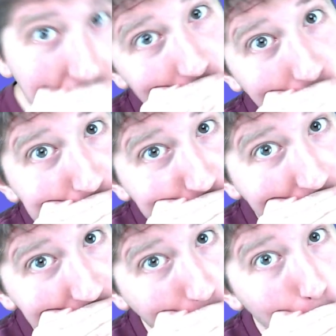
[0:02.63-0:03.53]
the
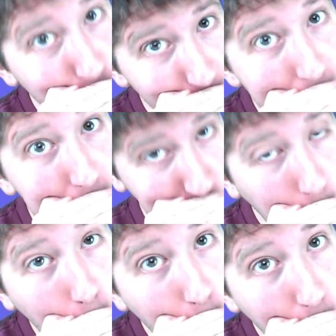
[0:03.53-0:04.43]
Django 3
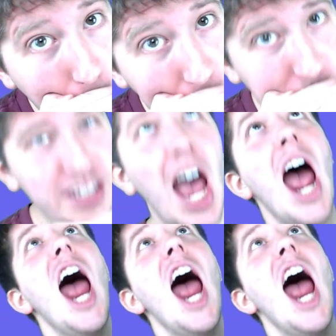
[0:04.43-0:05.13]
course!